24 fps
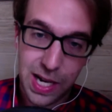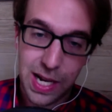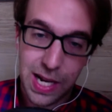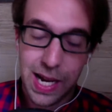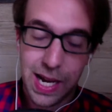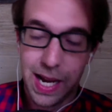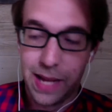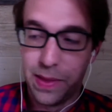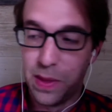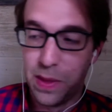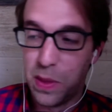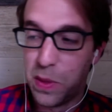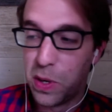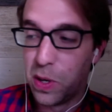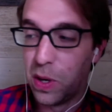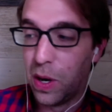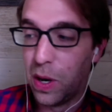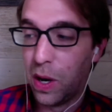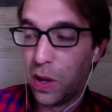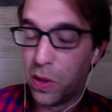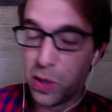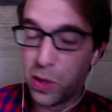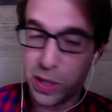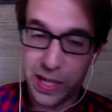and then there are
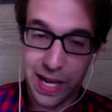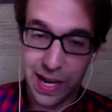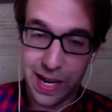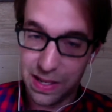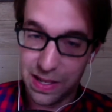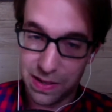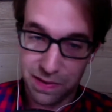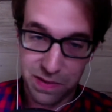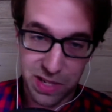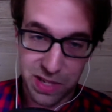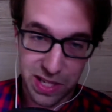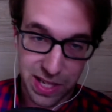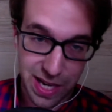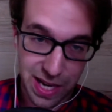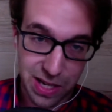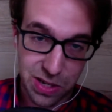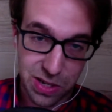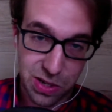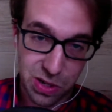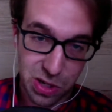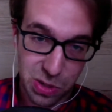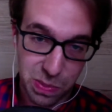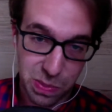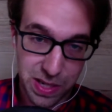other kinds of
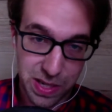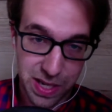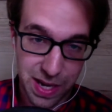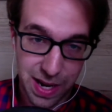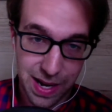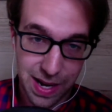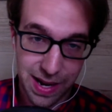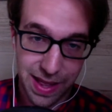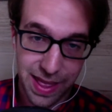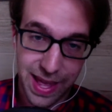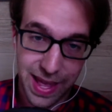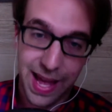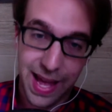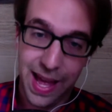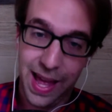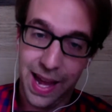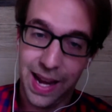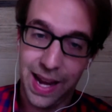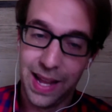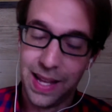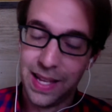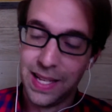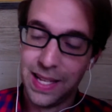disasters beyond that.